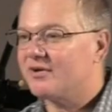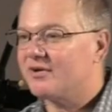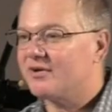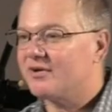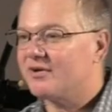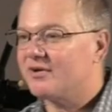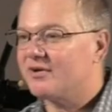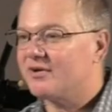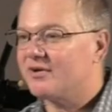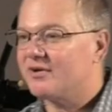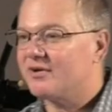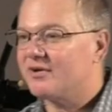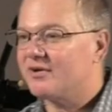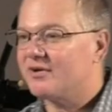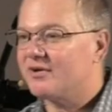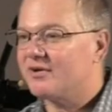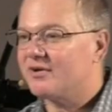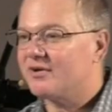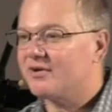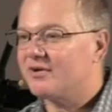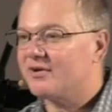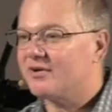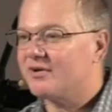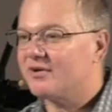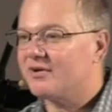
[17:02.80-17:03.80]

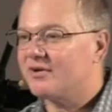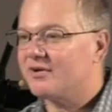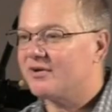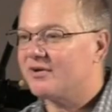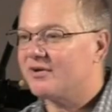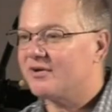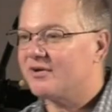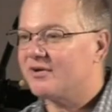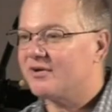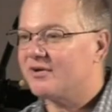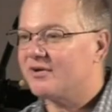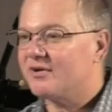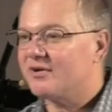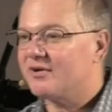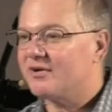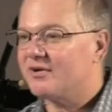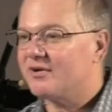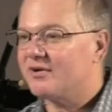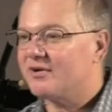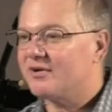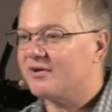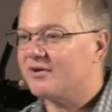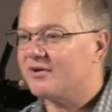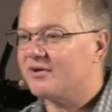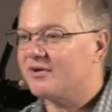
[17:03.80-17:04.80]

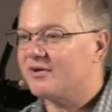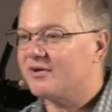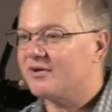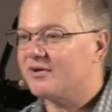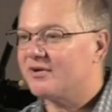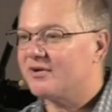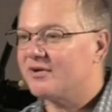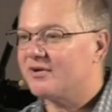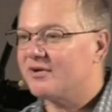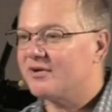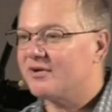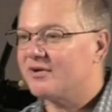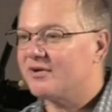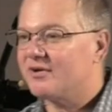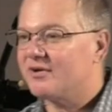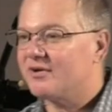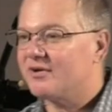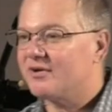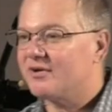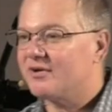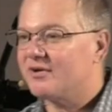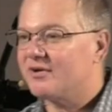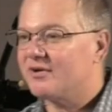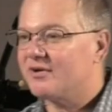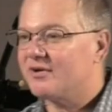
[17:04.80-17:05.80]

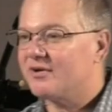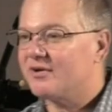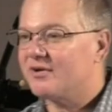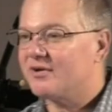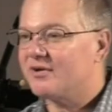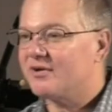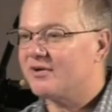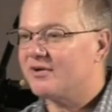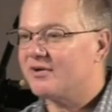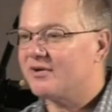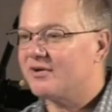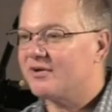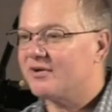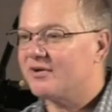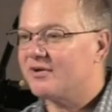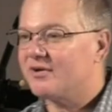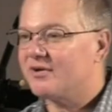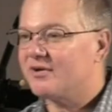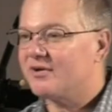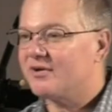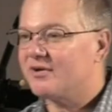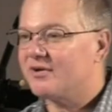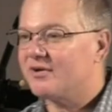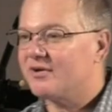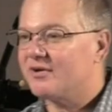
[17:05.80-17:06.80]

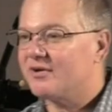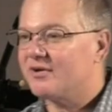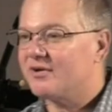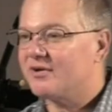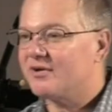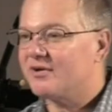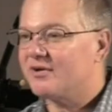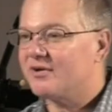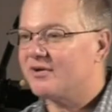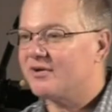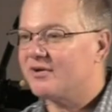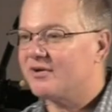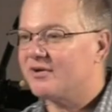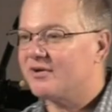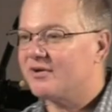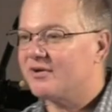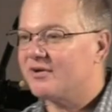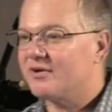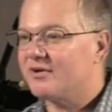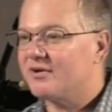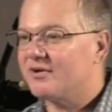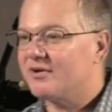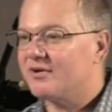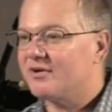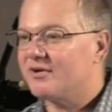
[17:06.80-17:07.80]

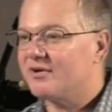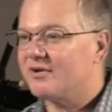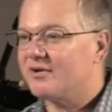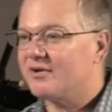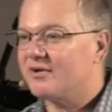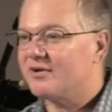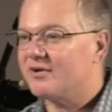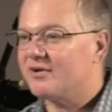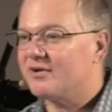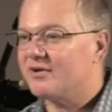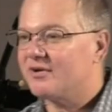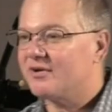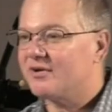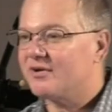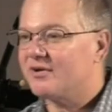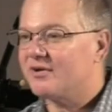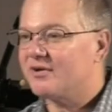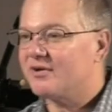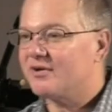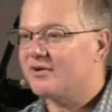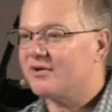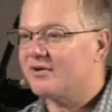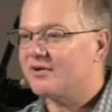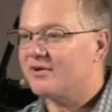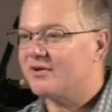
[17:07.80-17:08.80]

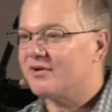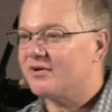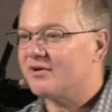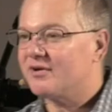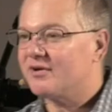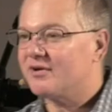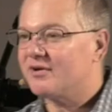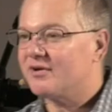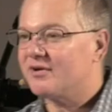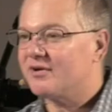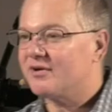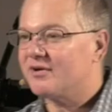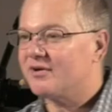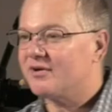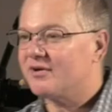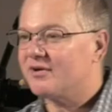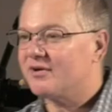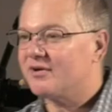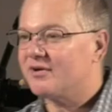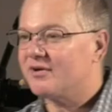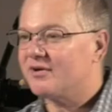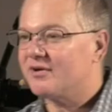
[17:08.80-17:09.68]
Nothing is said.